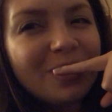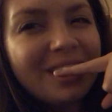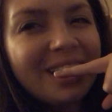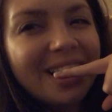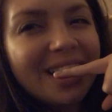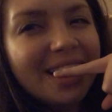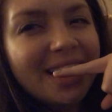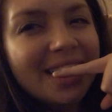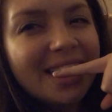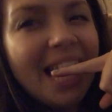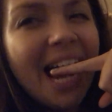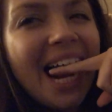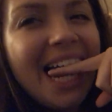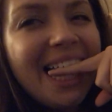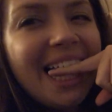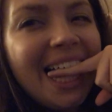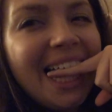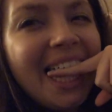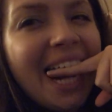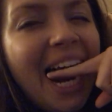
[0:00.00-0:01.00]
it like this.
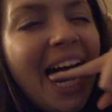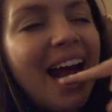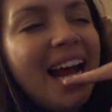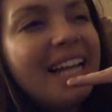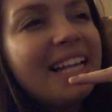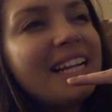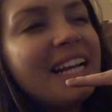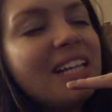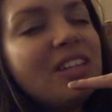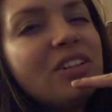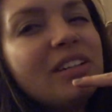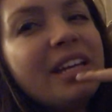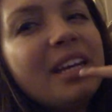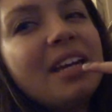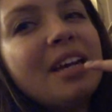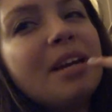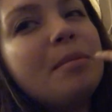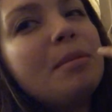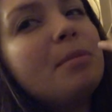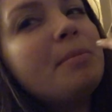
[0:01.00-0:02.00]
Then I'd look at
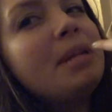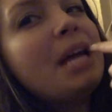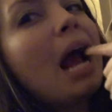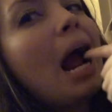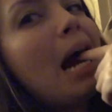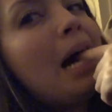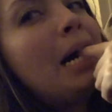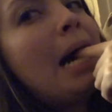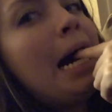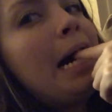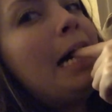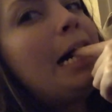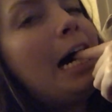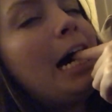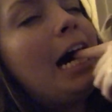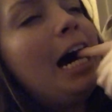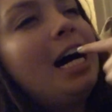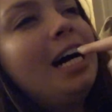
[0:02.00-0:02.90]
him and be like, ah.